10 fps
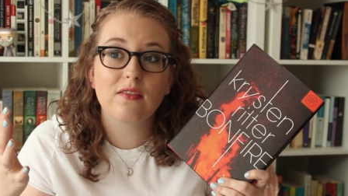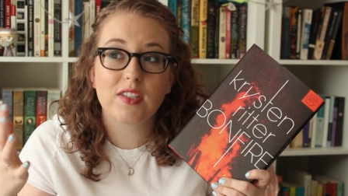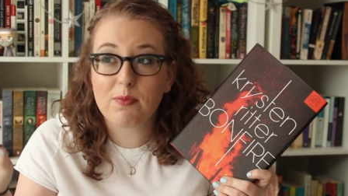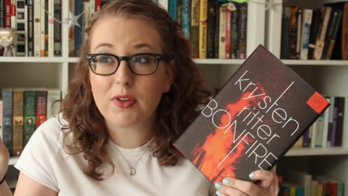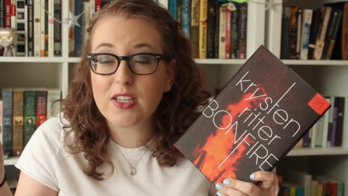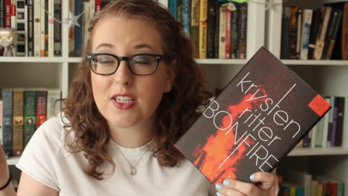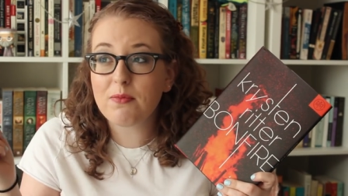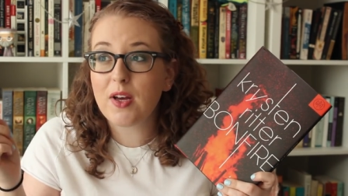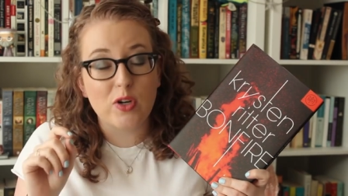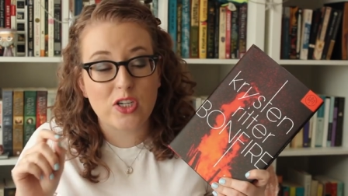
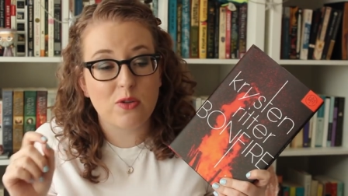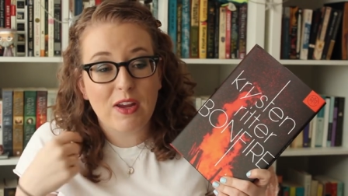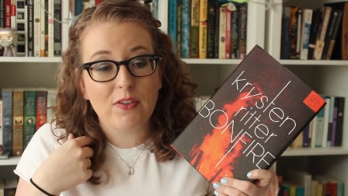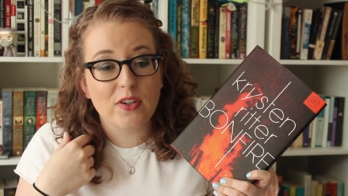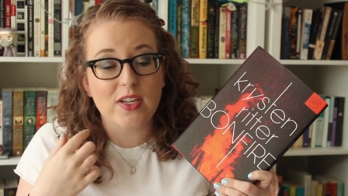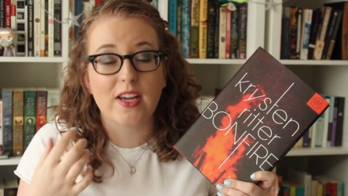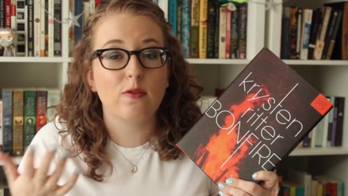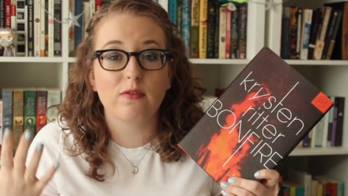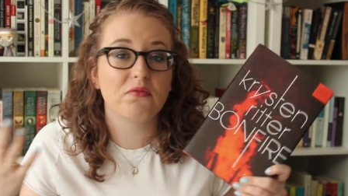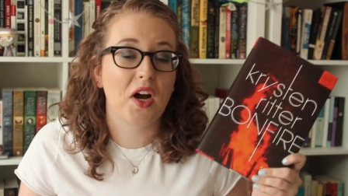symbolism, which to me feels like
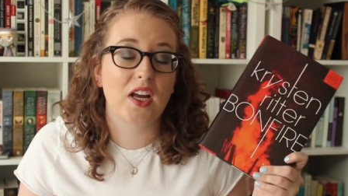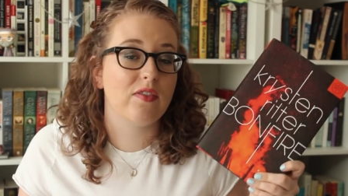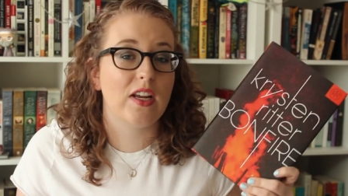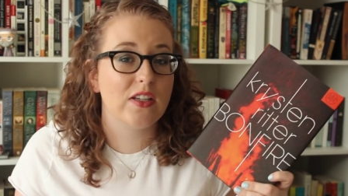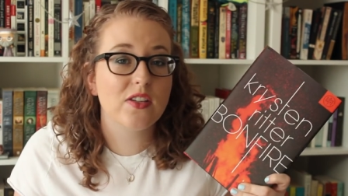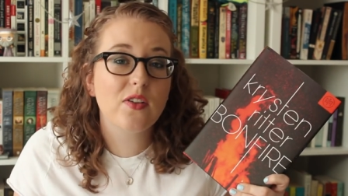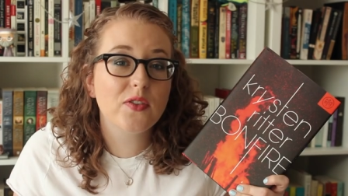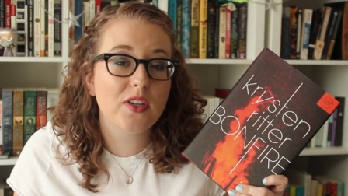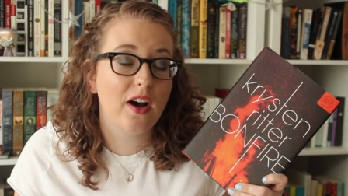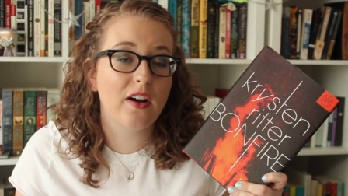kind of an
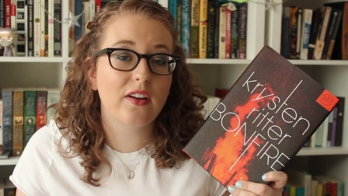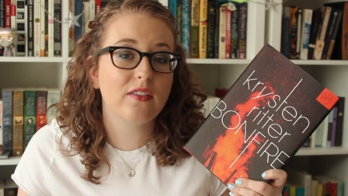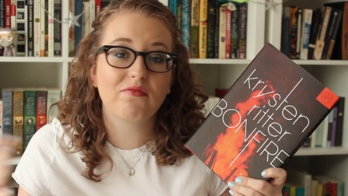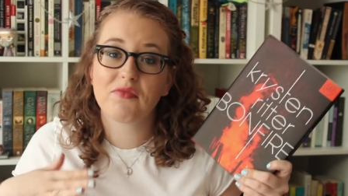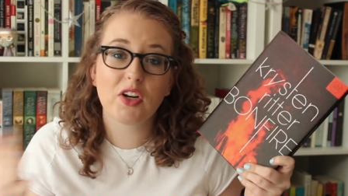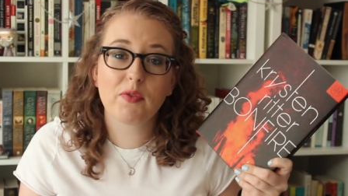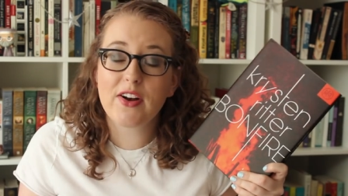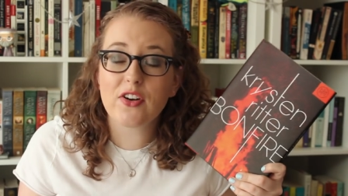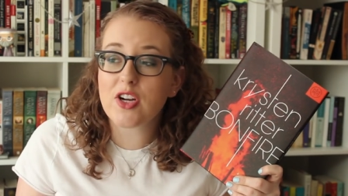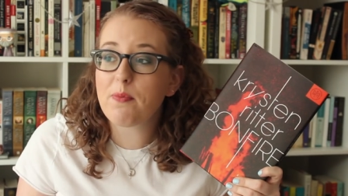insult on your
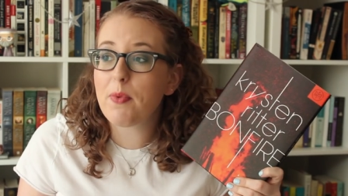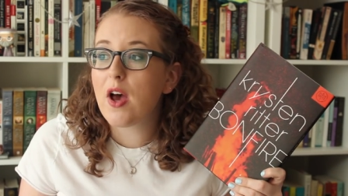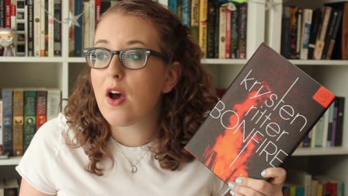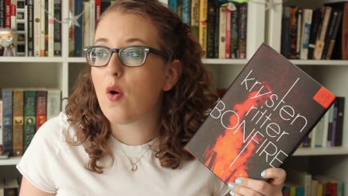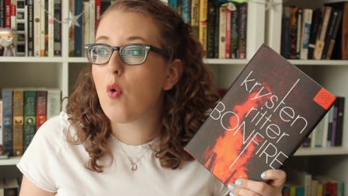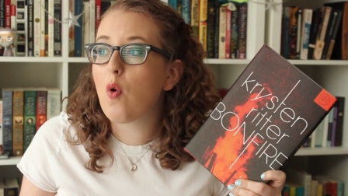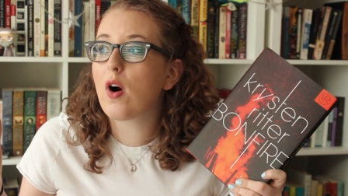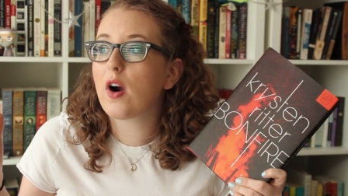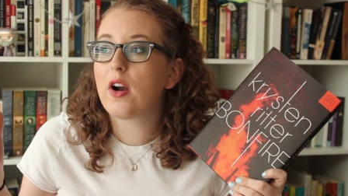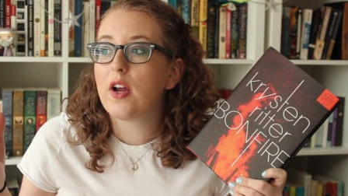readership,
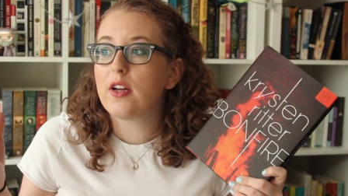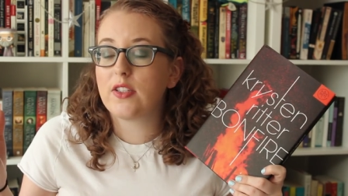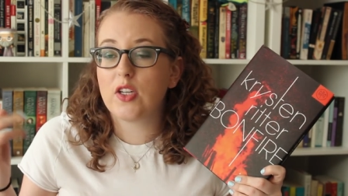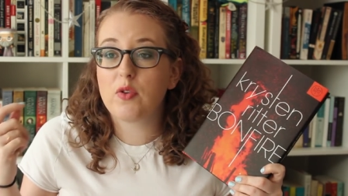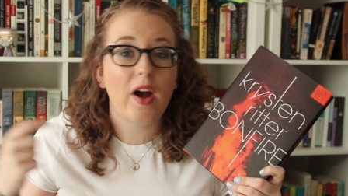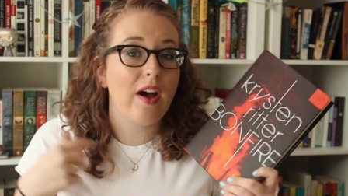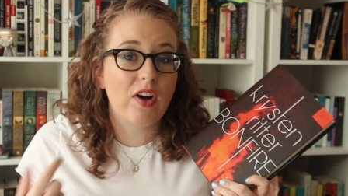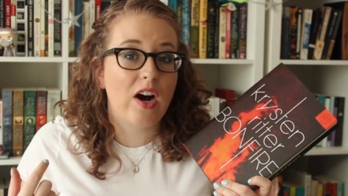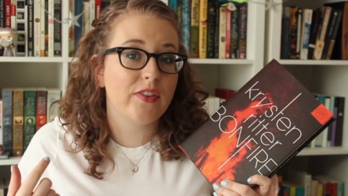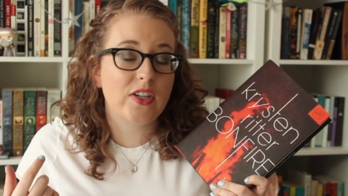or you don't have
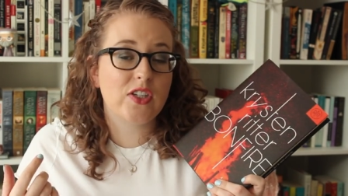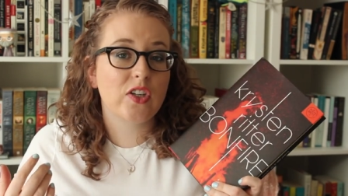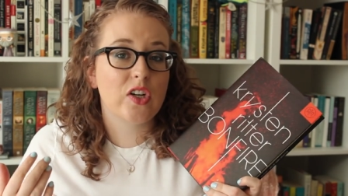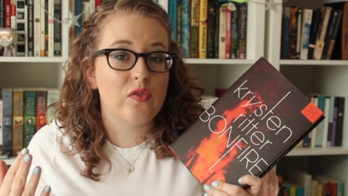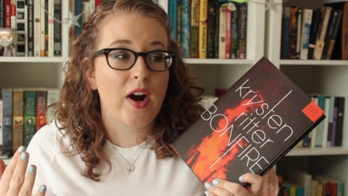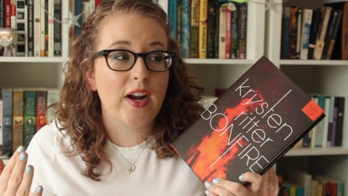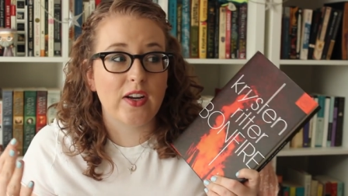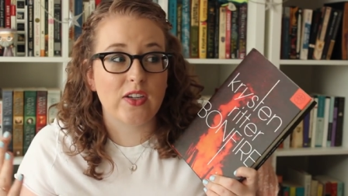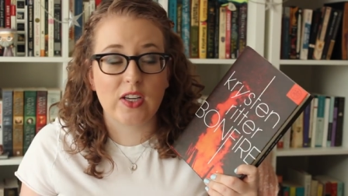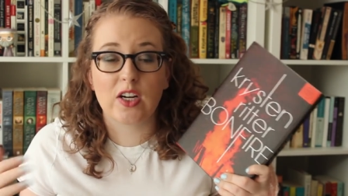confidence in your own
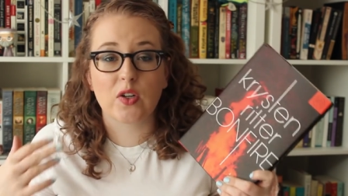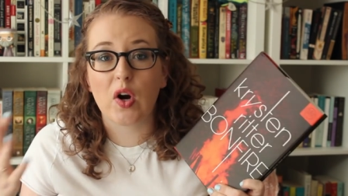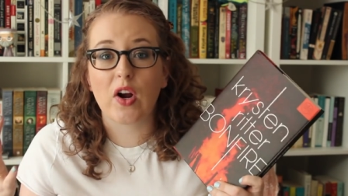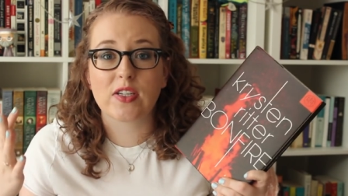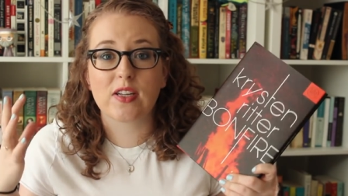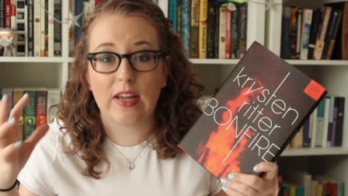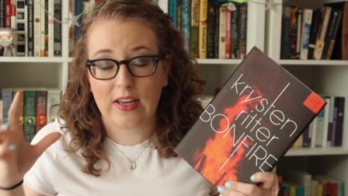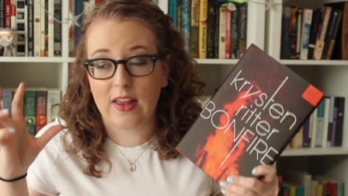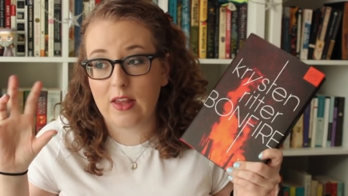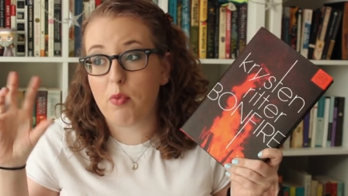writing to get across
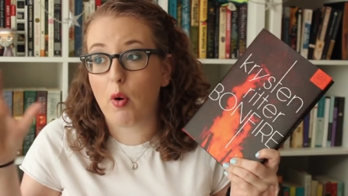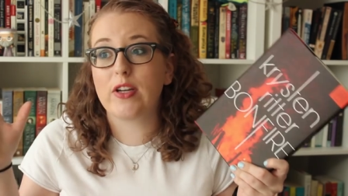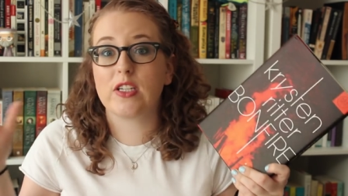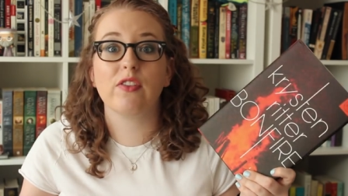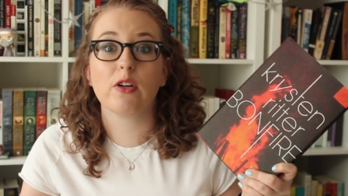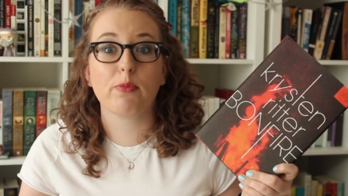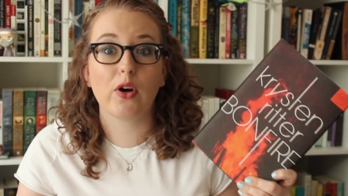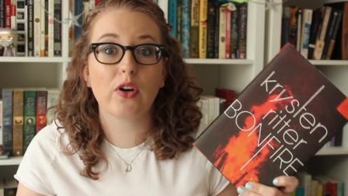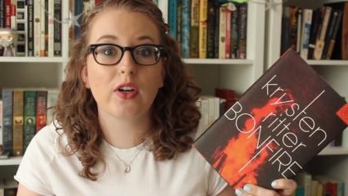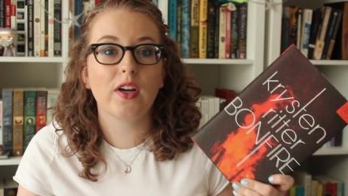like the point of your
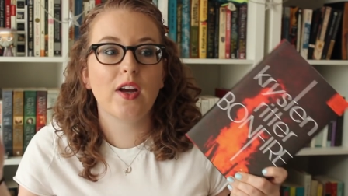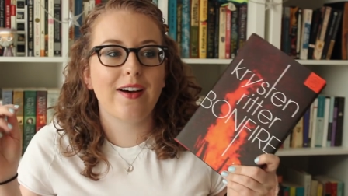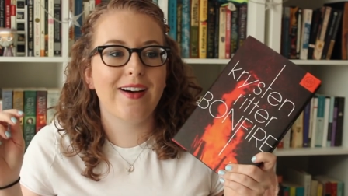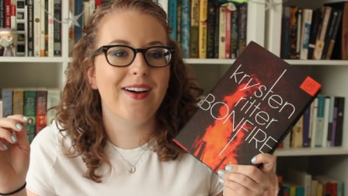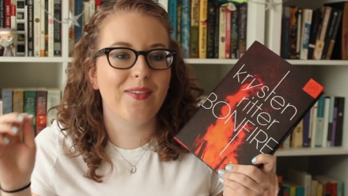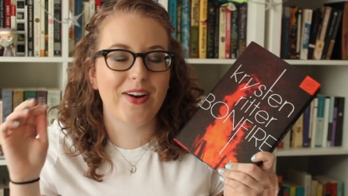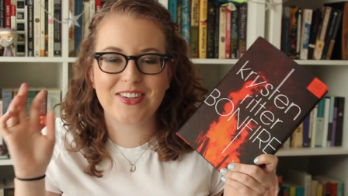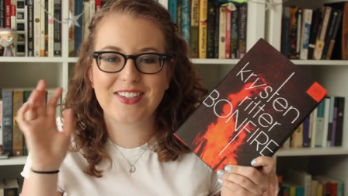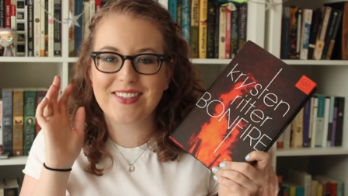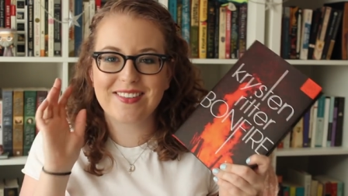book,
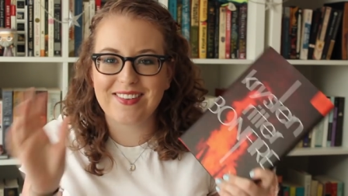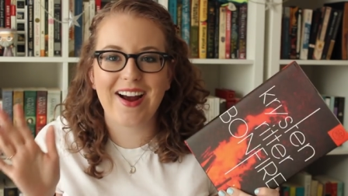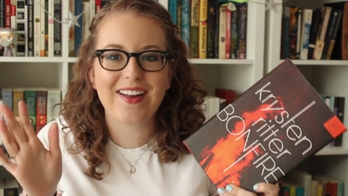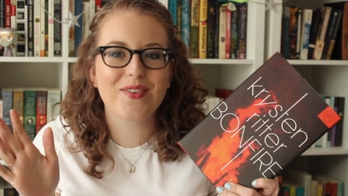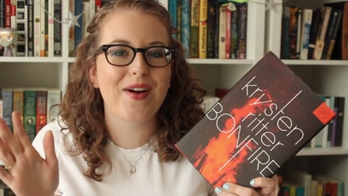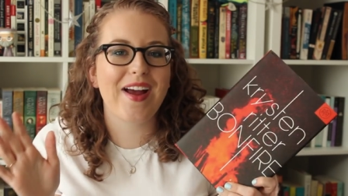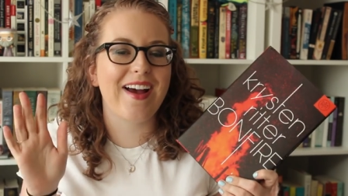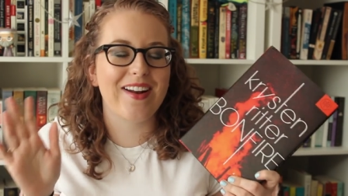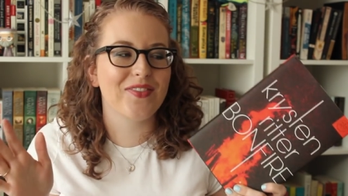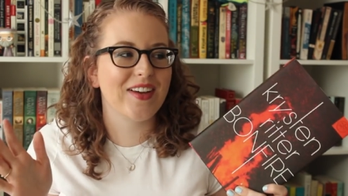which either way
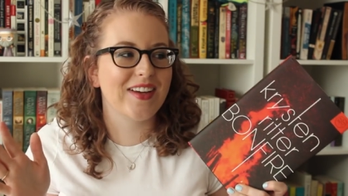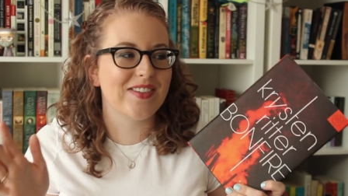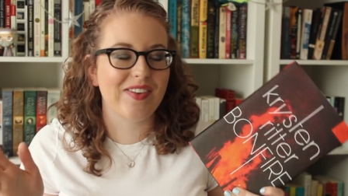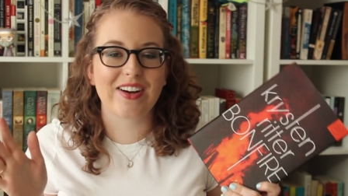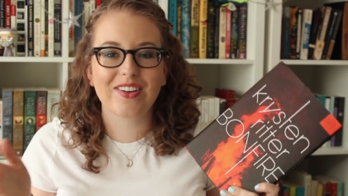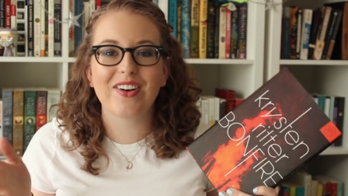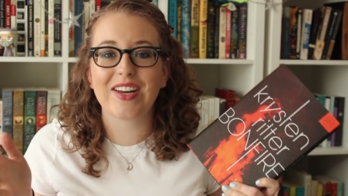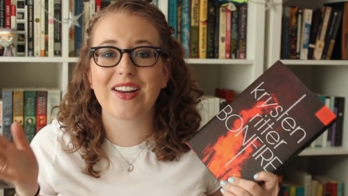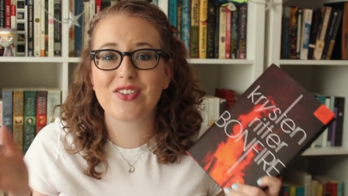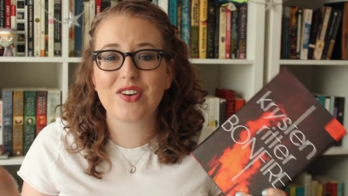I don't think is very good
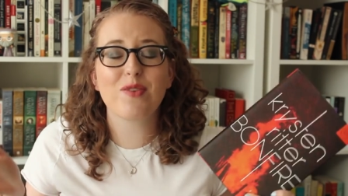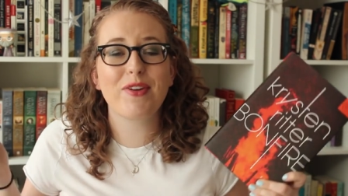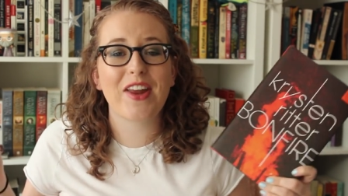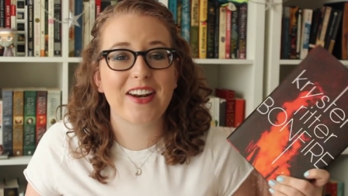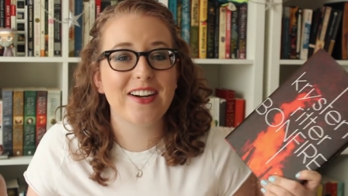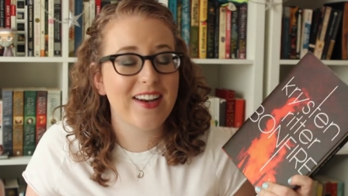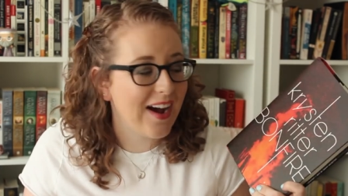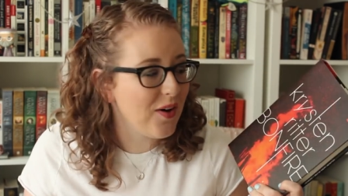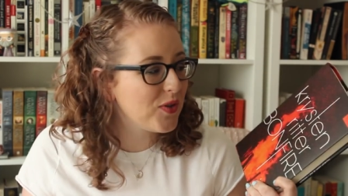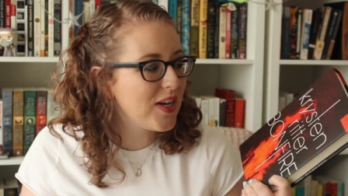and should have been edited
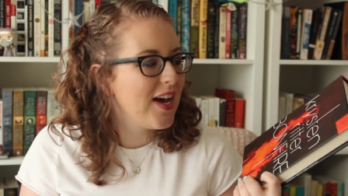out.